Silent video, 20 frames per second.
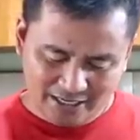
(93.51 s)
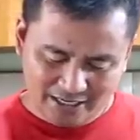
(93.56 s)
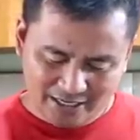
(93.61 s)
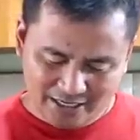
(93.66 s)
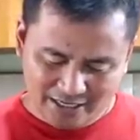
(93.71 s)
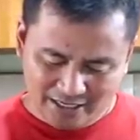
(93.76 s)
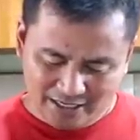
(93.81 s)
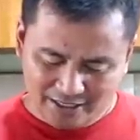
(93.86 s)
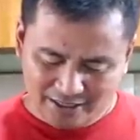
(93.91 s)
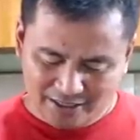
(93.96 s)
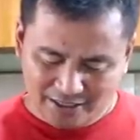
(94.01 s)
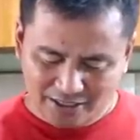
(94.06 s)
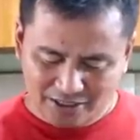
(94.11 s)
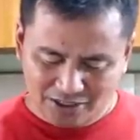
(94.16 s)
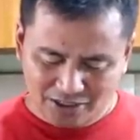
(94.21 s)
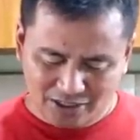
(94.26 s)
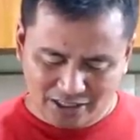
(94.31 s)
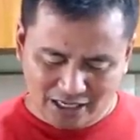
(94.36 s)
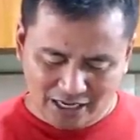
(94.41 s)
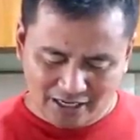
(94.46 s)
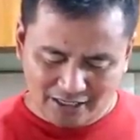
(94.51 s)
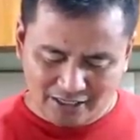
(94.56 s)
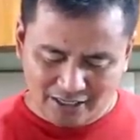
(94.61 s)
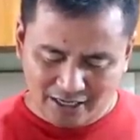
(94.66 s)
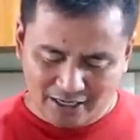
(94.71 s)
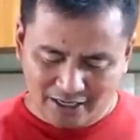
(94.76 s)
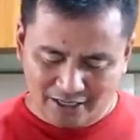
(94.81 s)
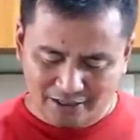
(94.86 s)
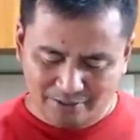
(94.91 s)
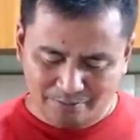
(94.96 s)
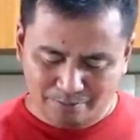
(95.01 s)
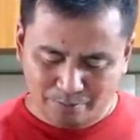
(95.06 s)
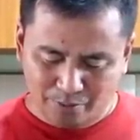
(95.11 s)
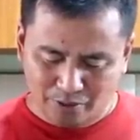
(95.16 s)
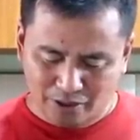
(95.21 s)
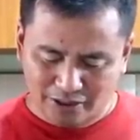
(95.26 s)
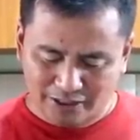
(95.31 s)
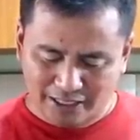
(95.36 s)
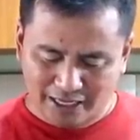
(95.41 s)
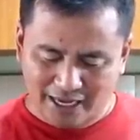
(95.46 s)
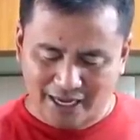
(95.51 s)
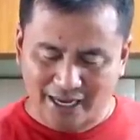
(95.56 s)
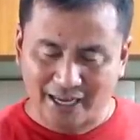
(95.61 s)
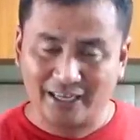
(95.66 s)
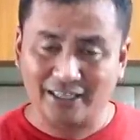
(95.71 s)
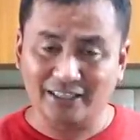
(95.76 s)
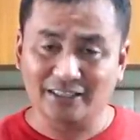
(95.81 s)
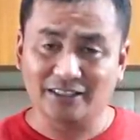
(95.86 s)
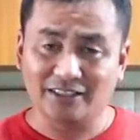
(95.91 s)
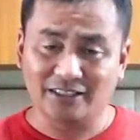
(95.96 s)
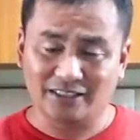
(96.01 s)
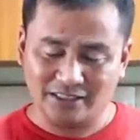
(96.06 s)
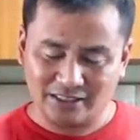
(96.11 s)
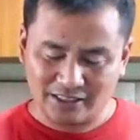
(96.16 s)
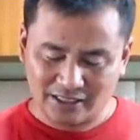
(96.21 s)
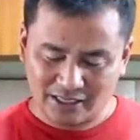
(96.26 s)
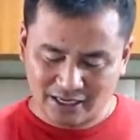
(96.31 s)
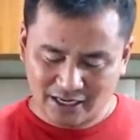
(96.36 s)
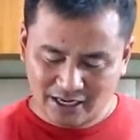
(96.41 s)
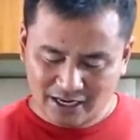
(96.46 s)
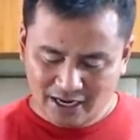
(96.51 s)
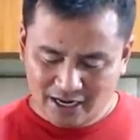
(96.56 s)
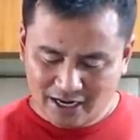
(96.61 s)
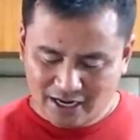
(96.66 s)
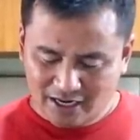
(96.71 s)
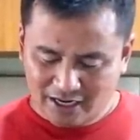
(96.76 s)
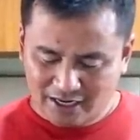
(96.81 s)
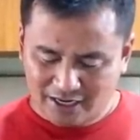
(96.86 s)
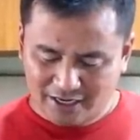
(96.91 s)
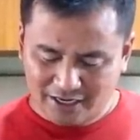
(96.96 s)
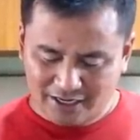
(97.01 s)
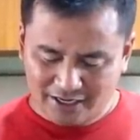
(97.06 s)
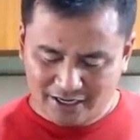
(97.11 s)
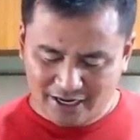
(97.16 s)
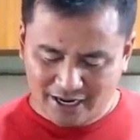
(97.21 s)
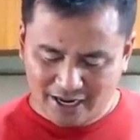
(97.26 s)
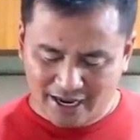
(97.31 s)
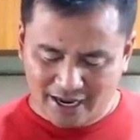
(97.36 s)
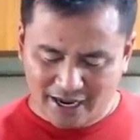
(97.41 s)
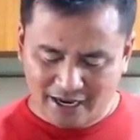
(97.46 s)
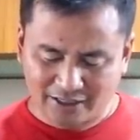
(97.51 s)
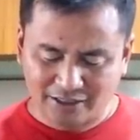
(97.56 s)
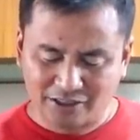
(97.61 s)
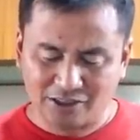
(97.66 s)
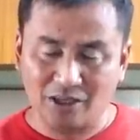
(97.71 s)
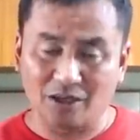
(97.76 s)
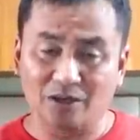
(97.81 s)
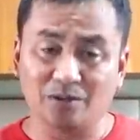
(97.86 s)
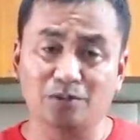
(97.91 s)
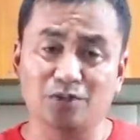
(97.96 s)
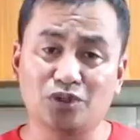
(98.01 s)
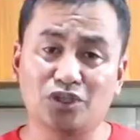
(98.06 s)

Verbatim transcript: And these 10 hard-boiled eggs are eggs of